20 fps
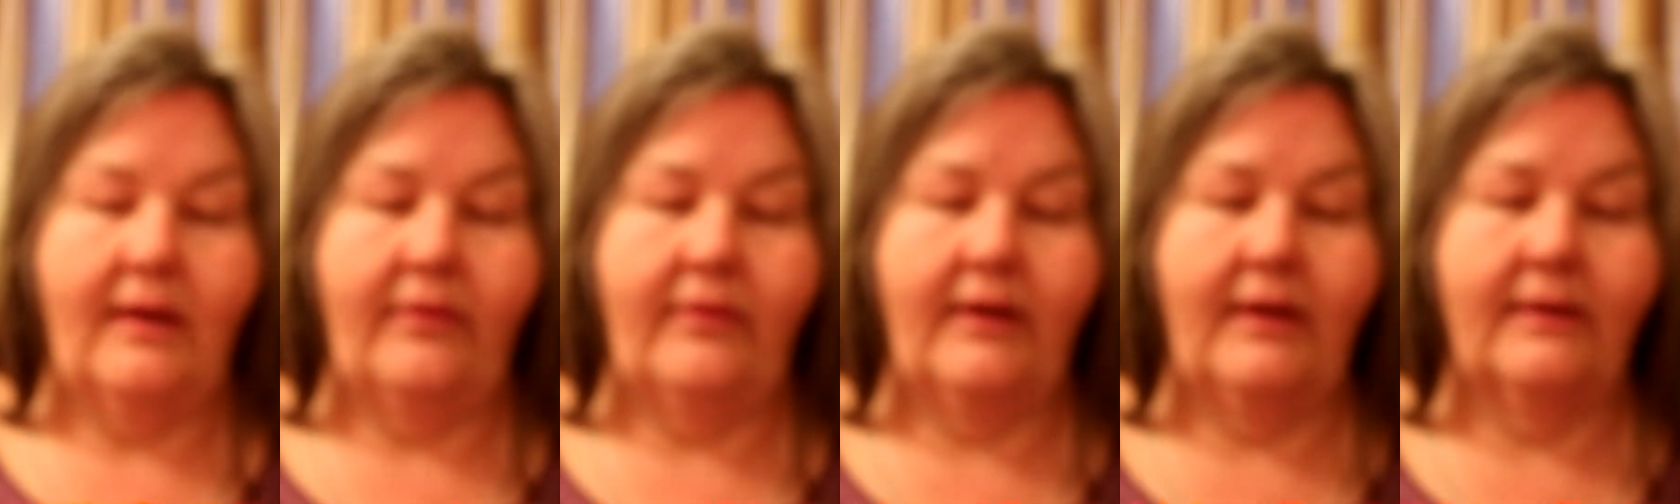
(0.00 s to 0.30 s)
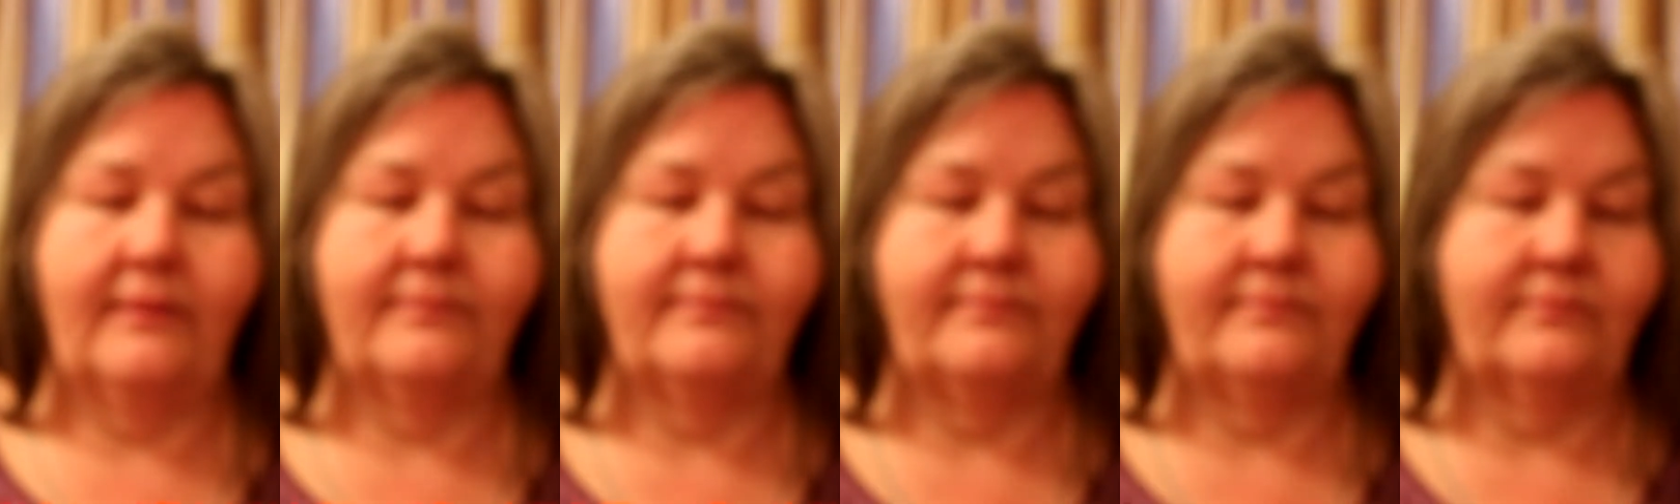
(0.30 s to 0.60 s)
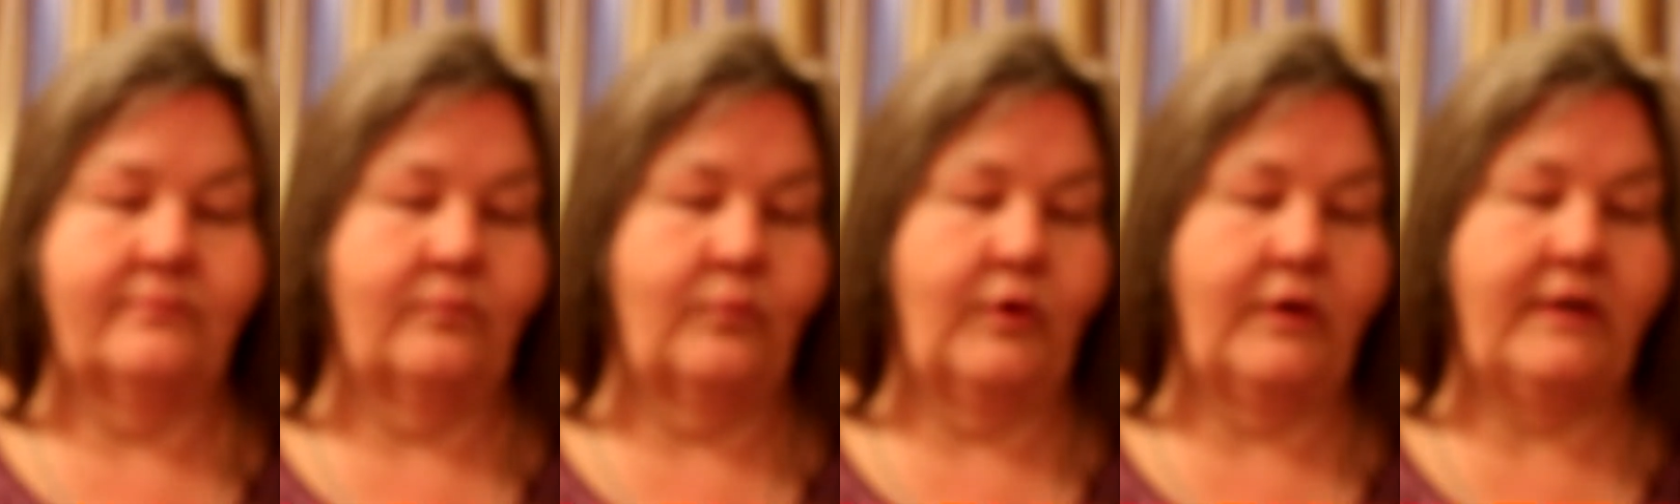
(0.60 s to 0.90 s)
And then
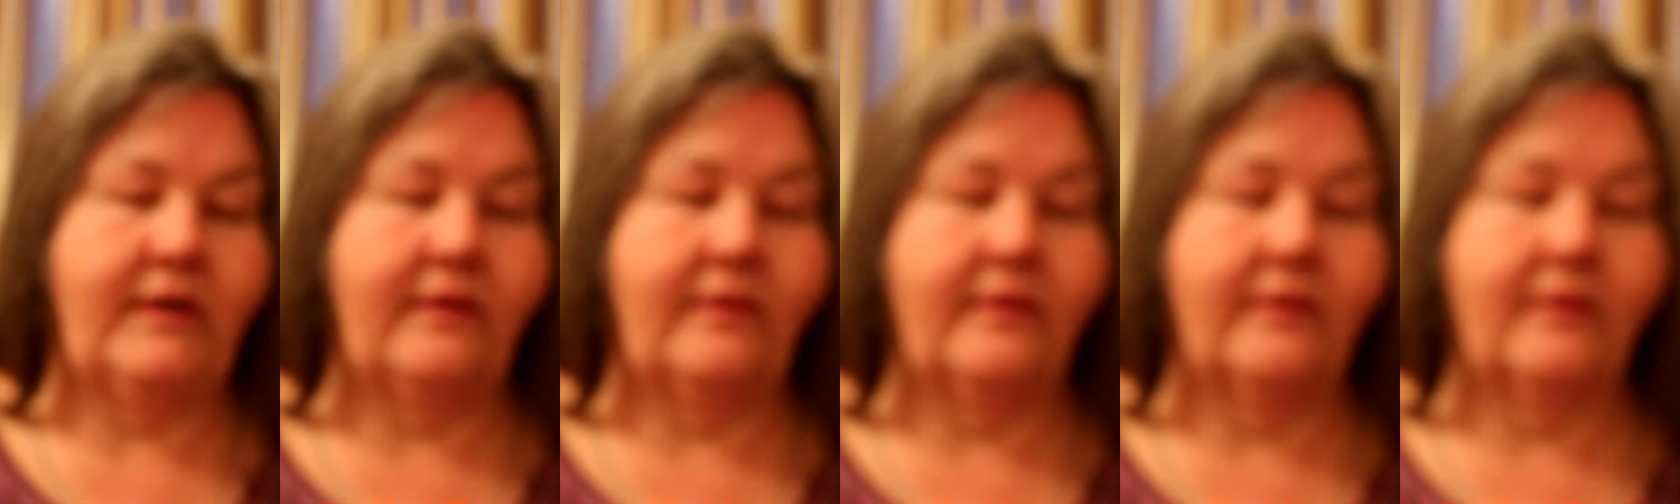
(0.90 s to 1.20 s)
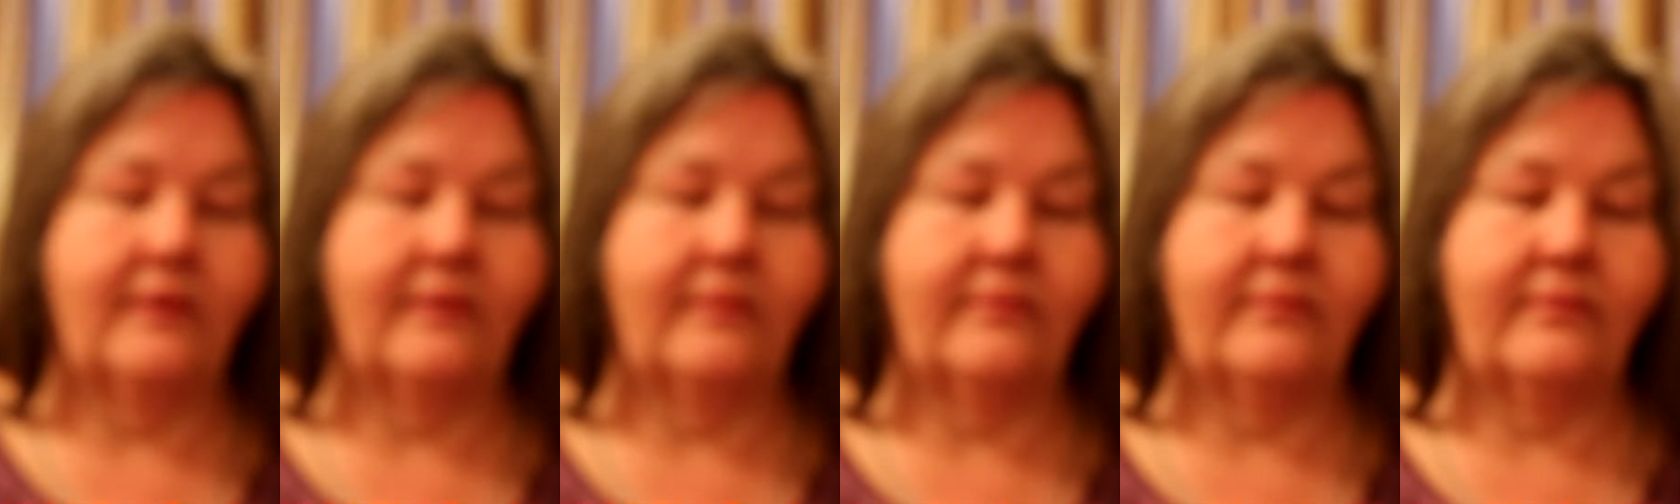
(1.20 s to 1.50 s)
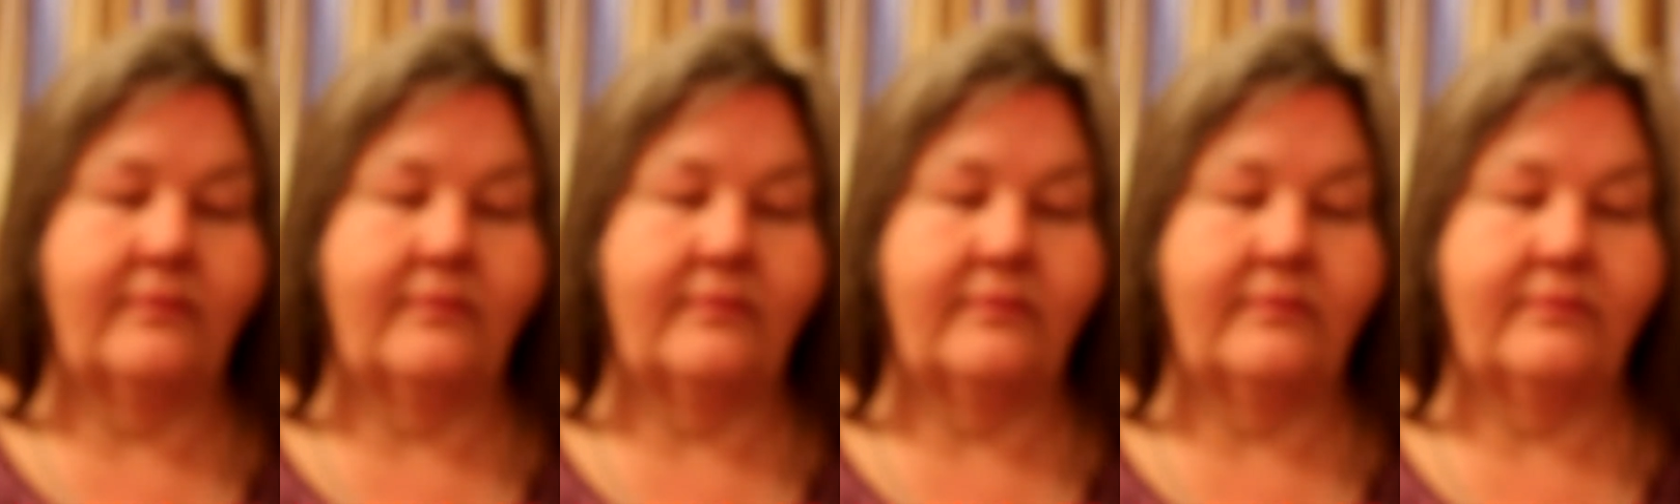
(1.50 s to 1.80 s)
we did the
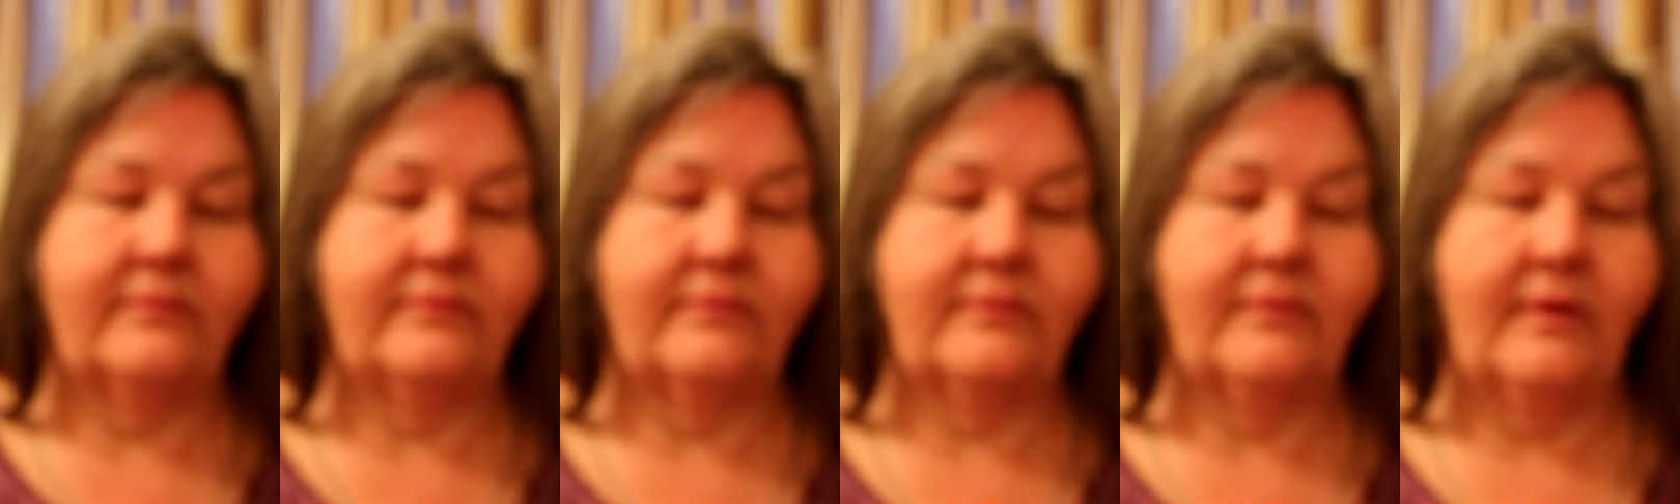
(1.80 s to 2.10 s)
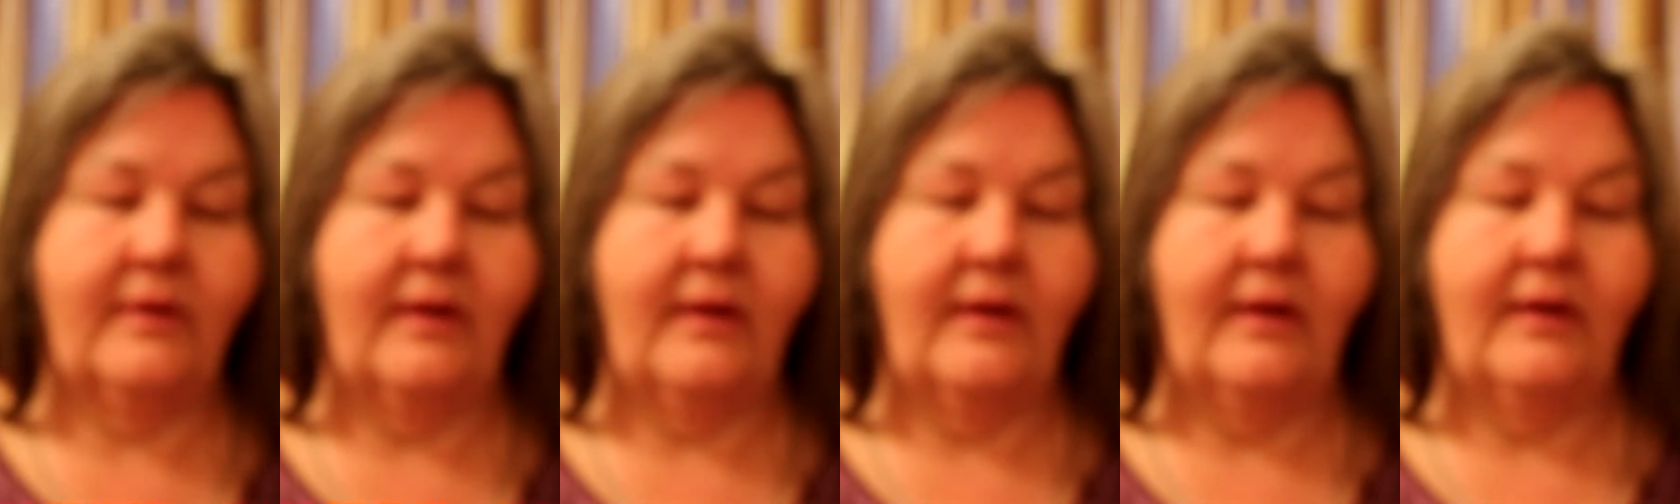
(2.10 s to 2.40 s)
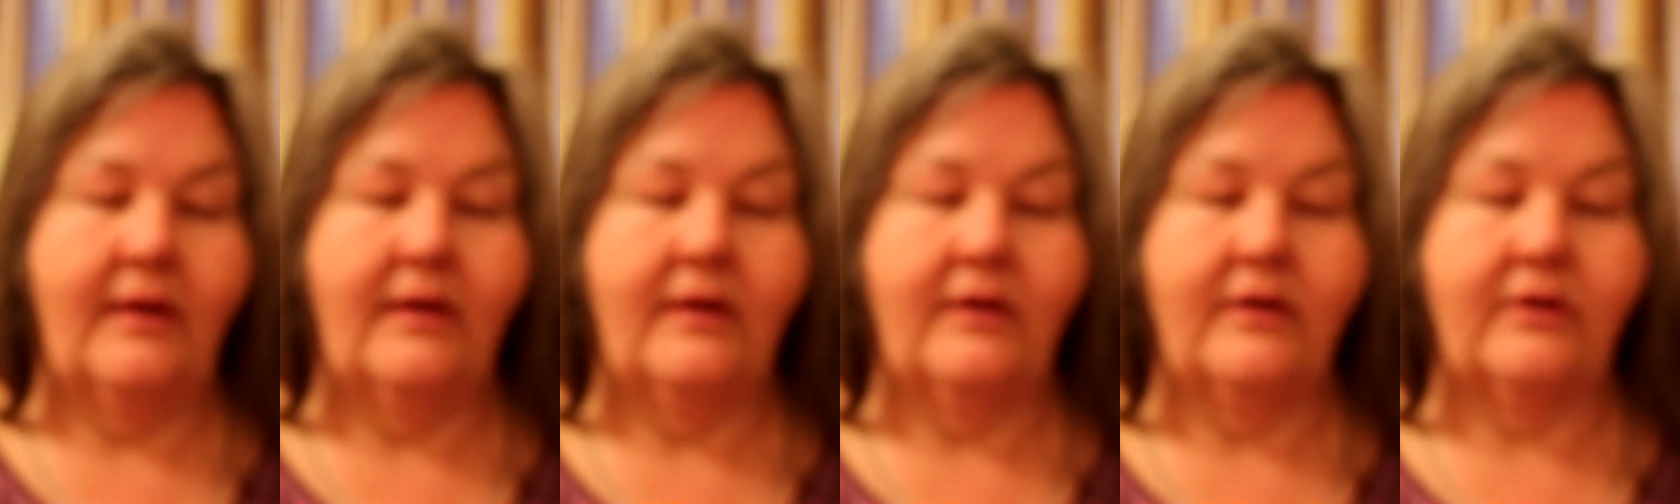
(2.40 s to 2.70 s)

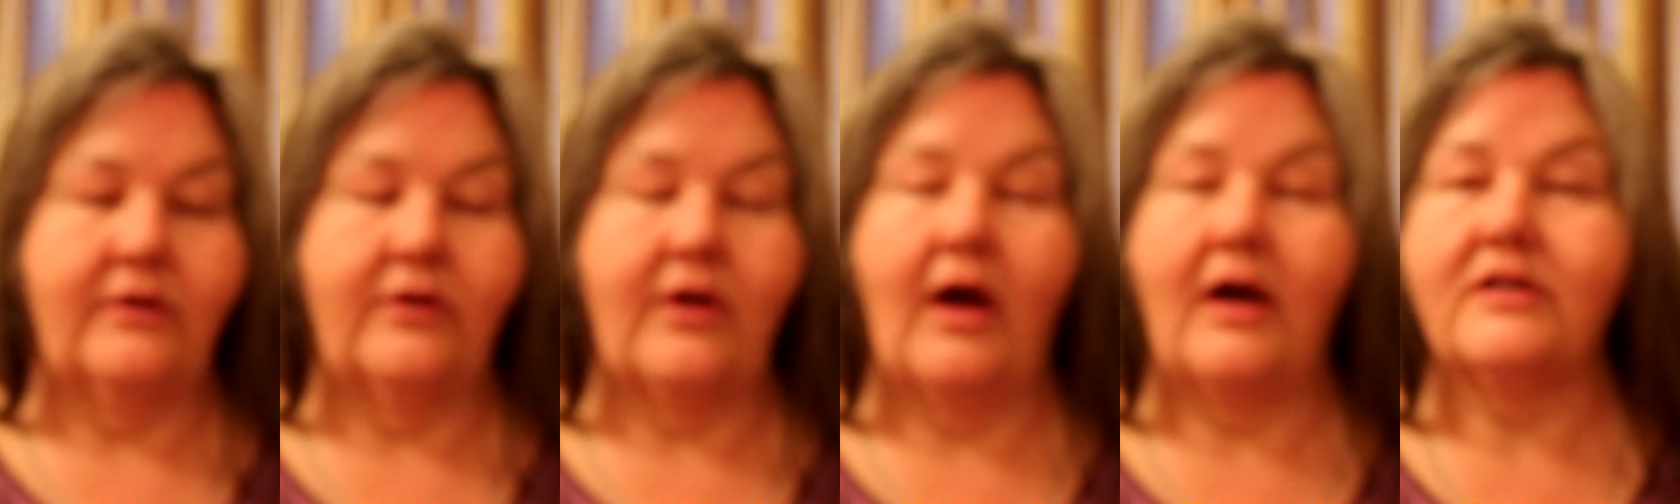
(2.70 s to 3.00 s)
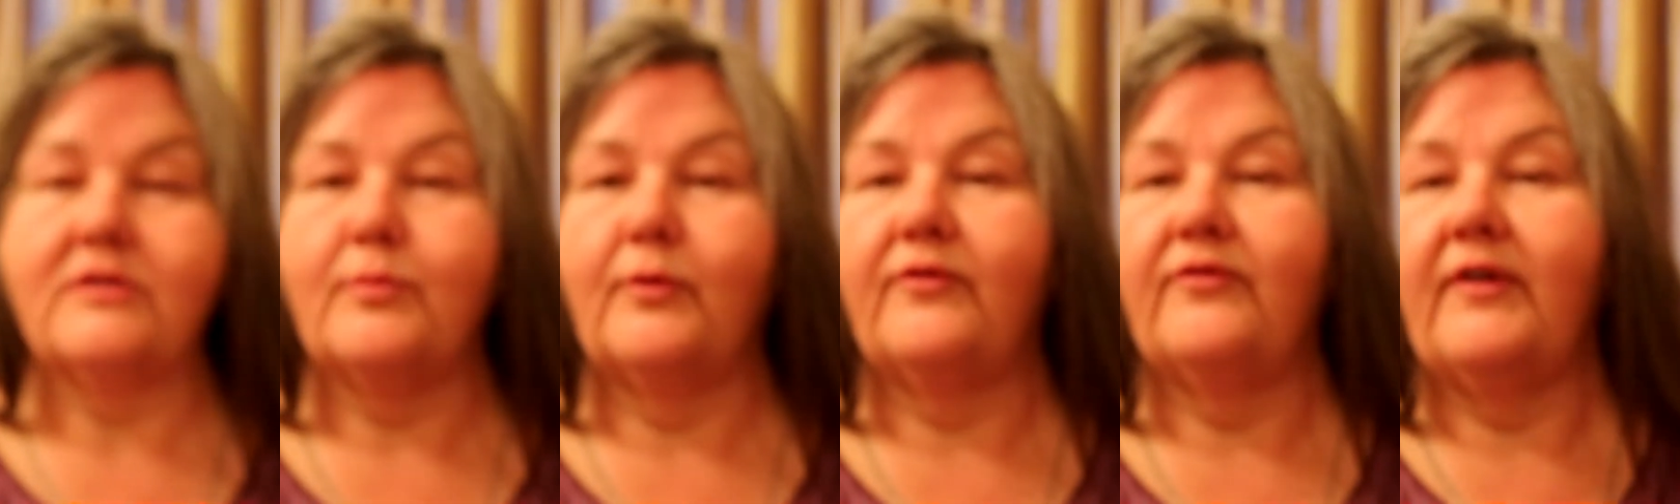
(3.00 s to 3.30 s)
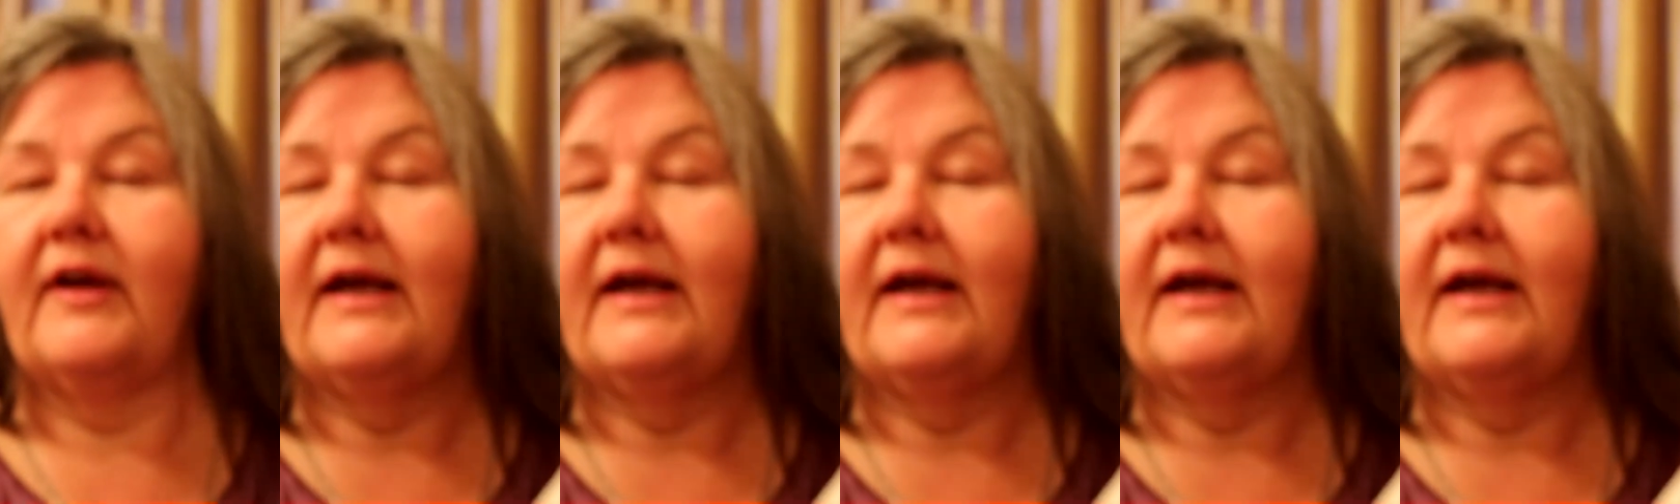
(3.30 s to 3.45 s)
Gospel